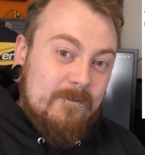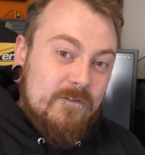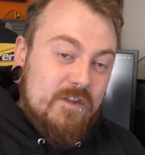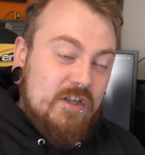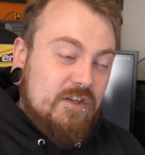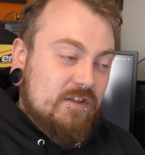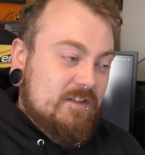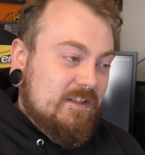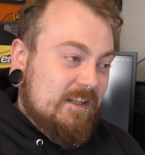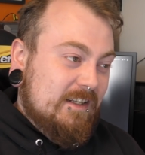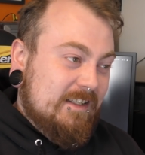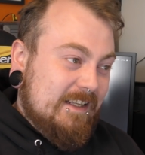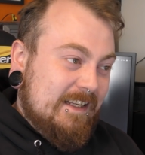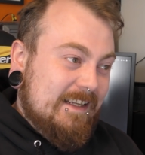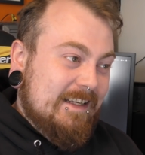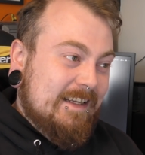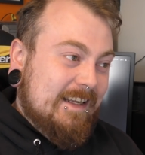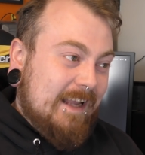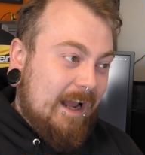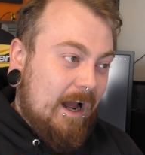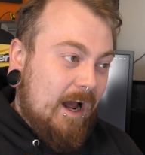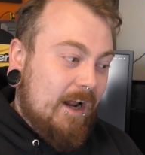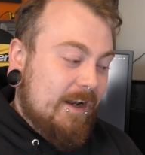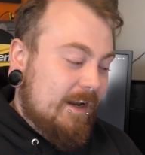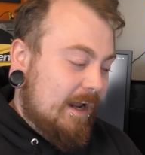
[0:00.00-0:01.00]
that Sadiq
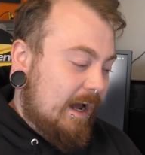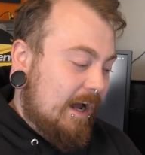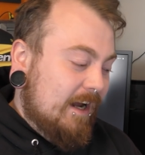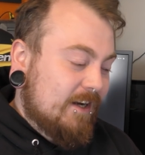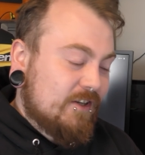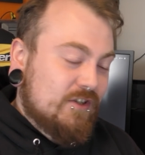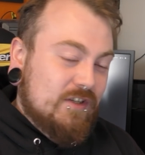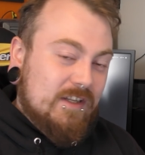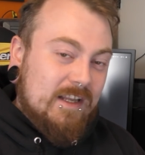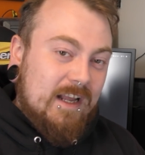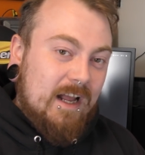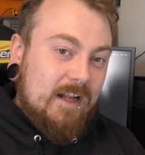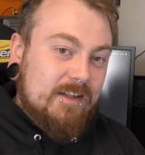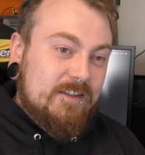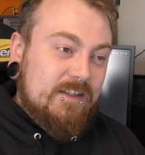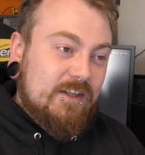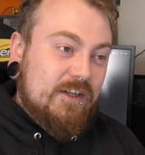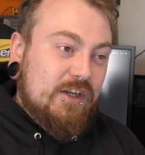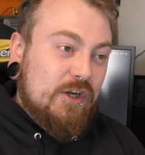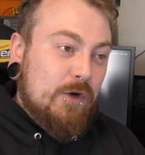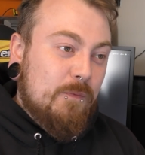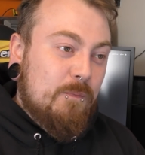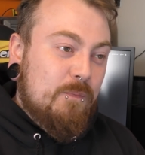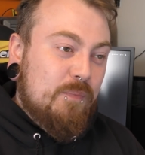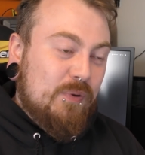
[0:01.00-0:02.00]
Khan actually had to
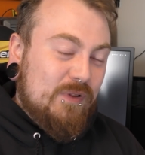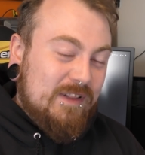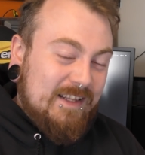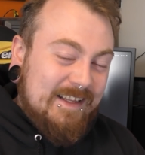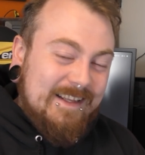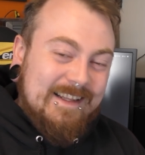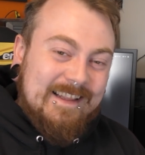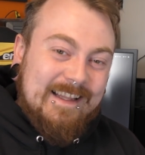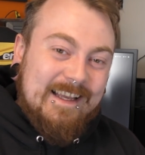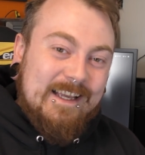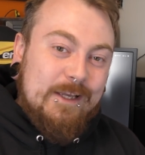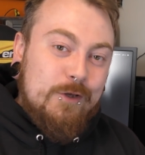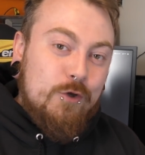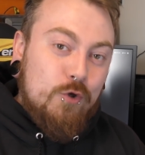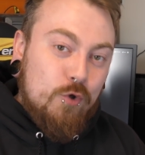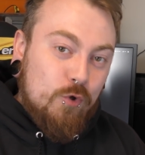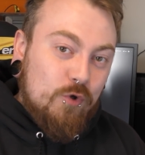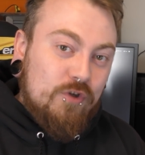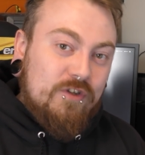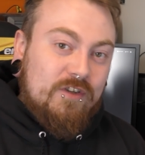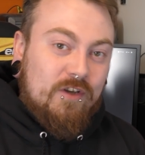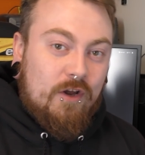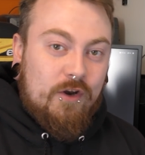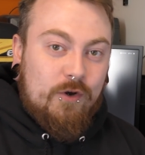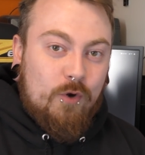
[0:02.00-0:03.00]
completely
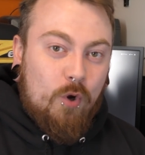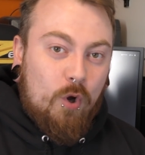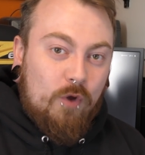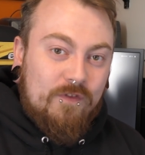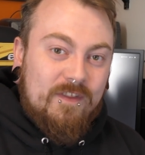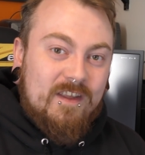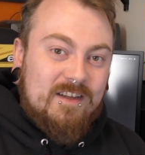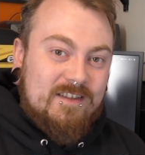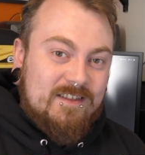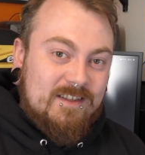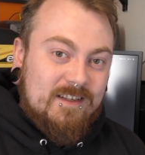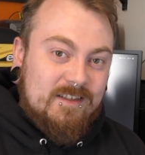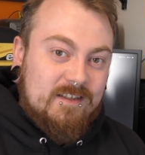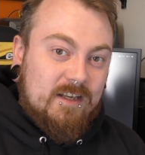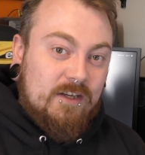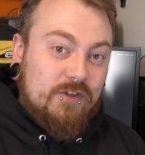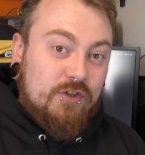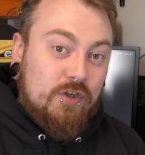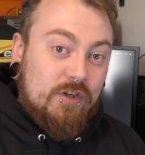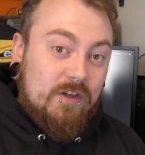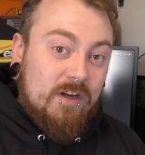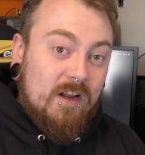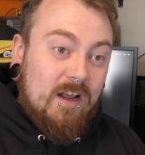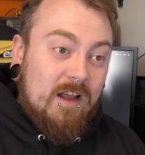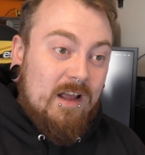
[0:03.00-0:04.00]
U-turn on this
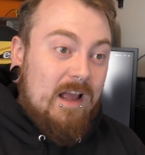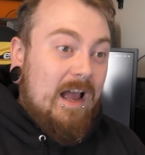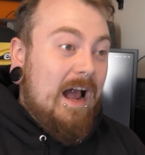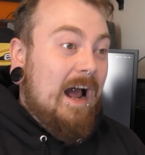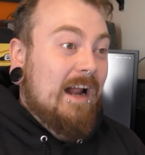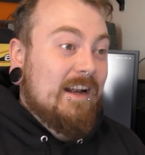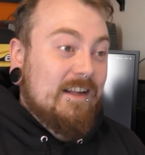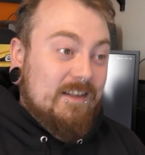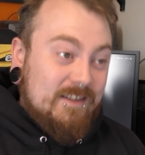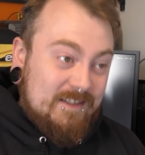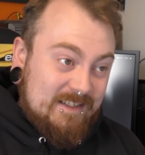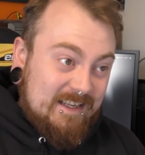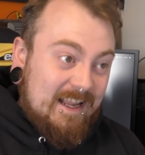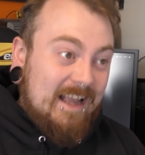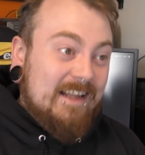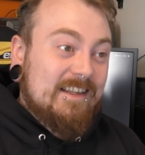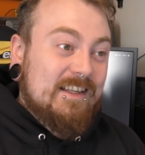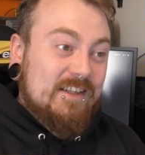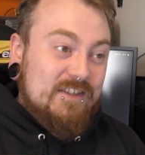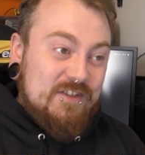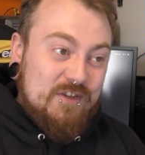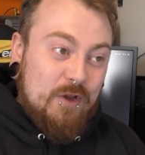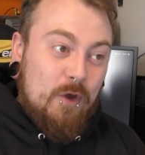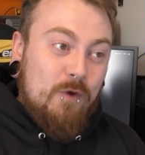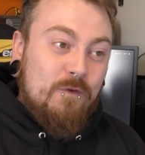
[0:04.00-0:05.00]
decision, and instead
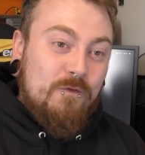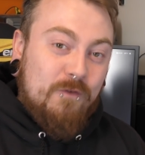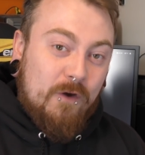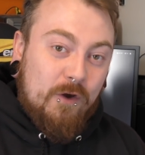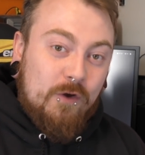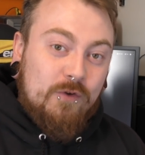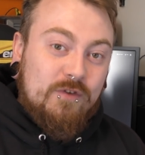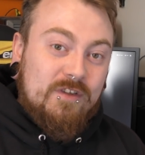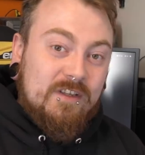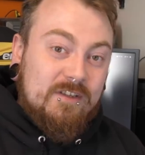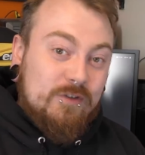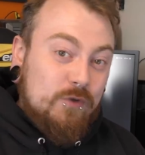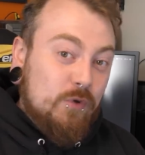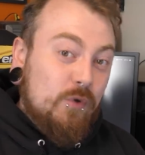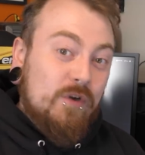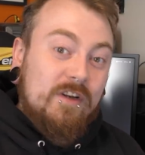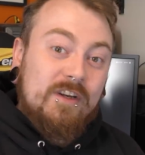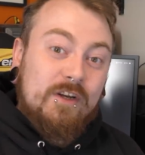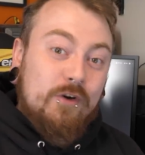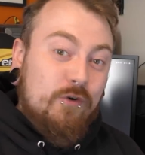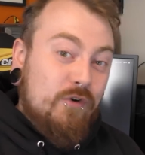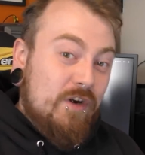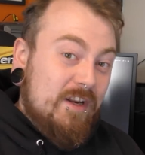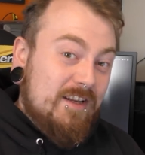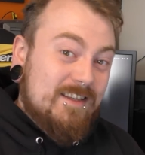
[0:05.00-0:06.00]
he's now vowed to
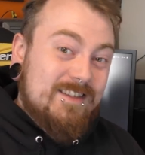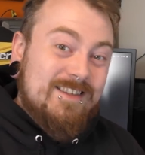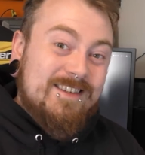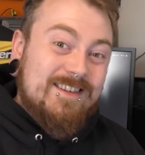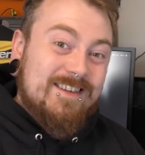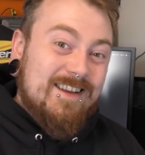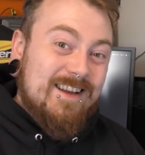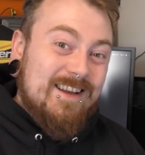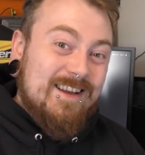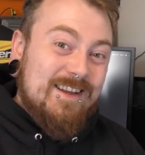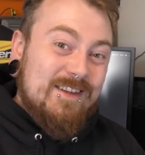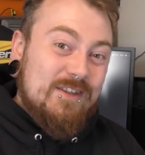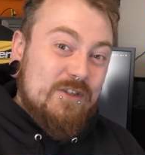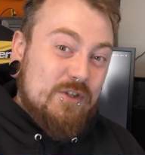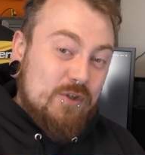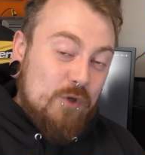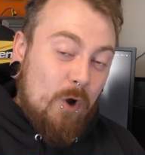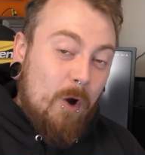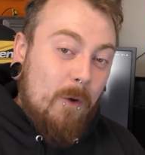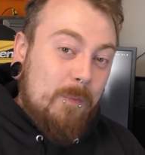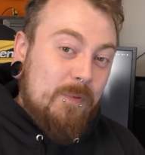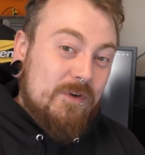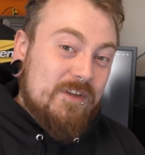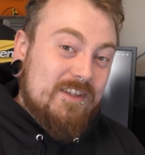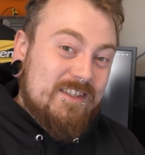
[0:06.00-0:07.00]
increase
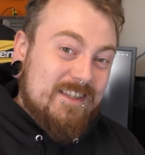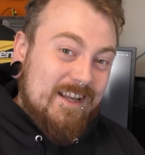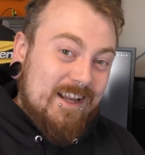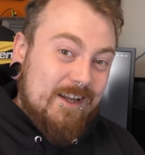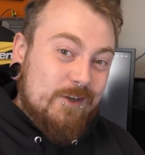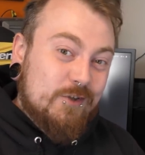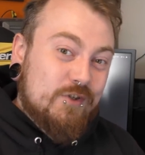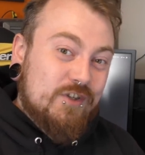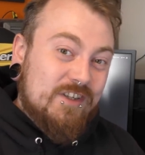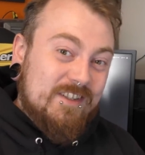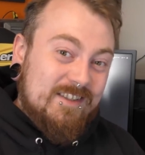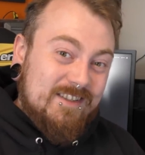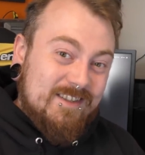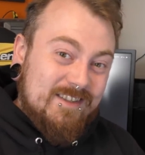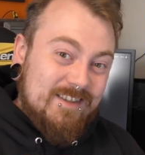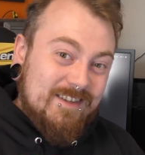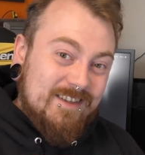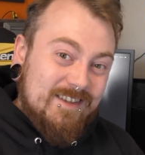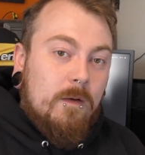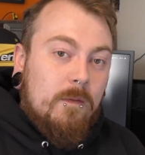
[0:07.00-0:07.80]
stop and searches.